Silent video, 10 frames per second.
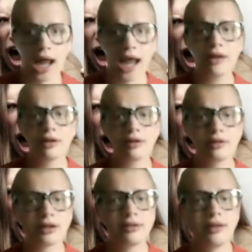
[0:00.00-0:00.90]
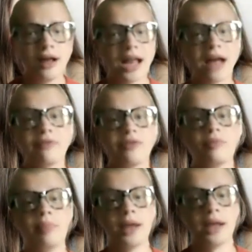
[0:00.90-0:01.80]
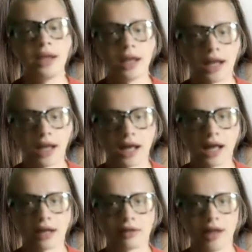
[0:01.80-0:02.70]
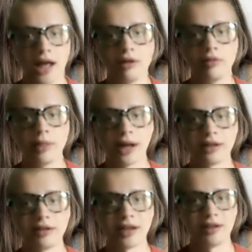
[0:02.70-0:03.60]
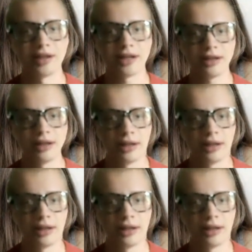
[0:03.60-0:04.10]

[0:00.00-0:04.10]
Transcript: Anger does not have to be, as Healthline says it,